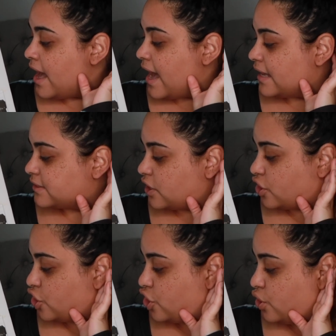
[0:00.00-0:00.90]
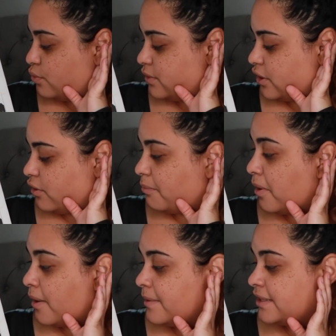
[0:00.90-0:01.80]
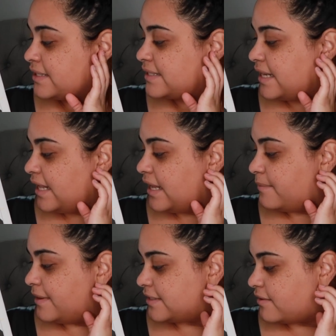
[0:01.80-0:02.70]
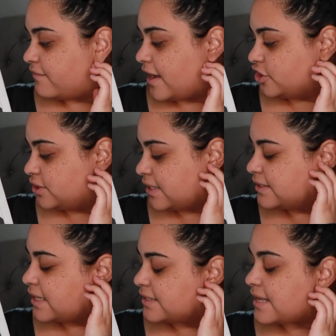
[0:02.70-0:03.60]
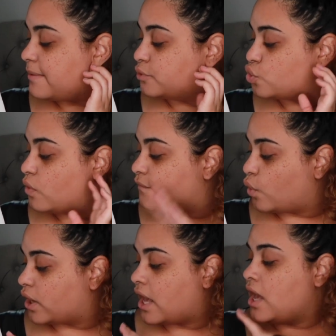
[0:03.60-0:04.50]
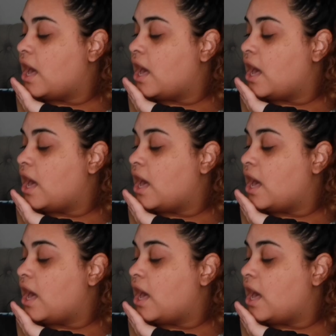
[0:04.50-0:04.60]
has a cute little apartment in the city, an amazing fashion sense, and is able to afford